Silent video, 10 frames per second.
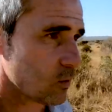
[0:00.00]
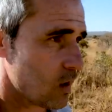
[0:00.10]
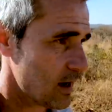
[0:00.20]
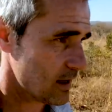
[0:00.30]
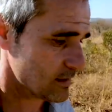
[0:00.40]
the
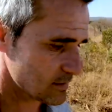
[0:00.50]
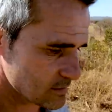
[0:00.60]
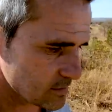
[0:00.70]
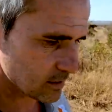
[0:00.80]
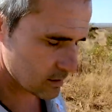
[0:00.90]

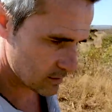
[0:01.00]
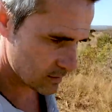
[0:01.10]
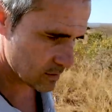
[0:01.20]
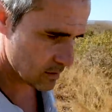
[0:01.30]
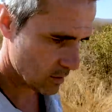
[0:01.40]
wise
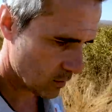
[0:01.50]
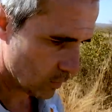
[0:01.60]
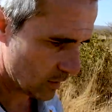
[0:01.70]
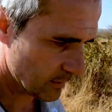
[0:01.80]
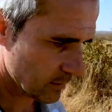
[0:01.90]

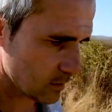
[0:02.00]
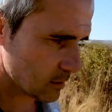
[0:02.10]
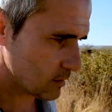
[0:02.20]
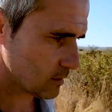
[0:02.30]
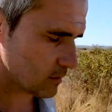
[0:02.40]
one,
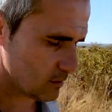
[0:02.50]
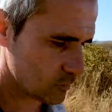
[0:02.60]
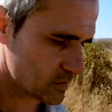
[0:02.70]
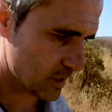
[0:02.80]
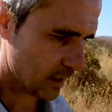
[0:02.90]
I
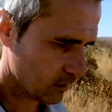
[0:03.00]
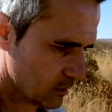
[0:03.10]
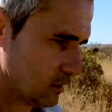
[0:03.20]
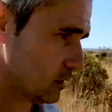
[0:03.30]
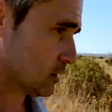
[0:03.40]
would say,
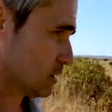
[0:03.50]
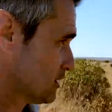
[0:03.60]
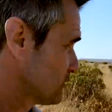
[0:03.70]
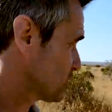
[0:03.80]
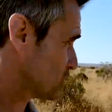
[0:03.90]

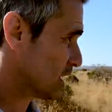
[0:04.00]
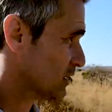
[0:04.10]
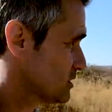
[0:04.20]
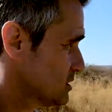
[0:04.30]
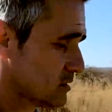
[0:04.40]

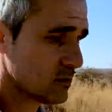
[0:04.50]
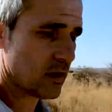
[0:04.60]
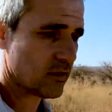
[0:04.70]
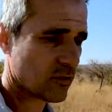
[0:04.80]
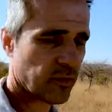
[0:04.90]
without
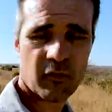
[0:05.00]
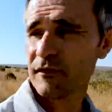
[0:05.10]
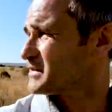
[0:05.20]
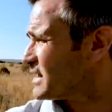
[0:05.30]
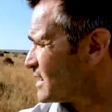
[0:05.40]

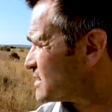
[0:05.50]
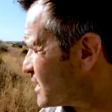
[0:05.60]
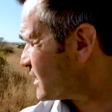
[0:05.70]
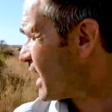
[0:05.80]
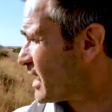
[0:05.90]
anthropomorphizing